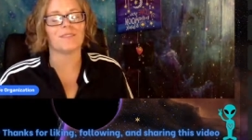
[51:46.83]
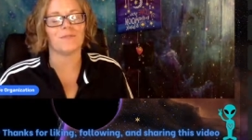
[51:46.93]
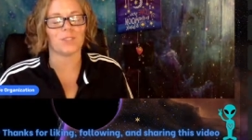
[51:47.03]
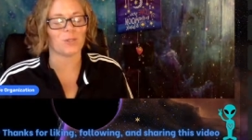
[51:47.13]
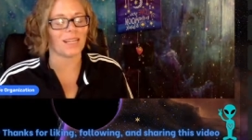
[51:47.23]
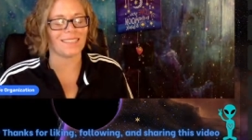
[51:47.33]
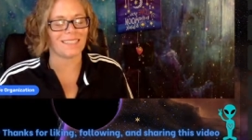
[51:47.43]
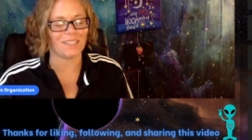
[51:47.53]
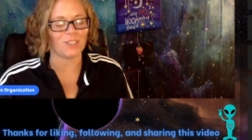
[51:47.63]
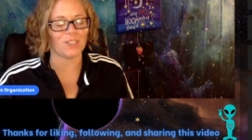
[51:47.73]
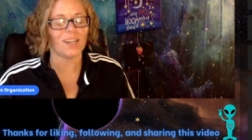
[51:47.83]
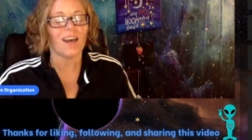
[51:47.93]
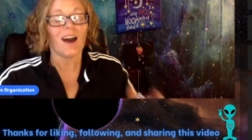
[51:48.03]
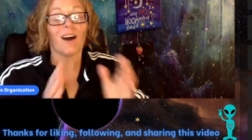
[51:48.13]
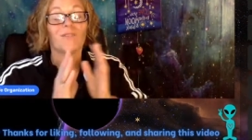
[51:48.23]
visualization
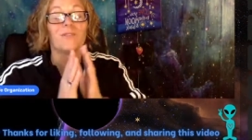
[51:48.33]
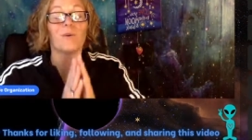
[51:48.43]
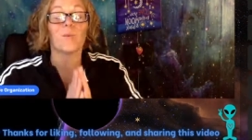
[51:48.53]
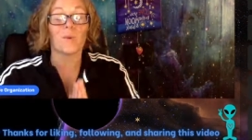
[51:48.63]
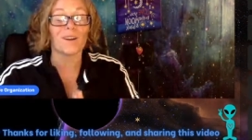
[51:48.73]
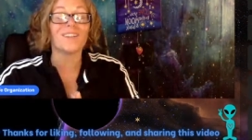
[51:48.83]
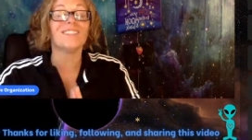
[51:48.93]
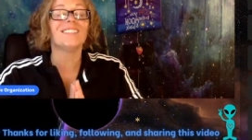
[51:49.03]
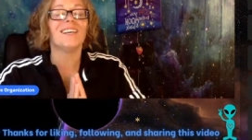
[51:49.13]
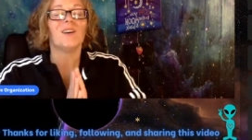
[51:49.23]
of the world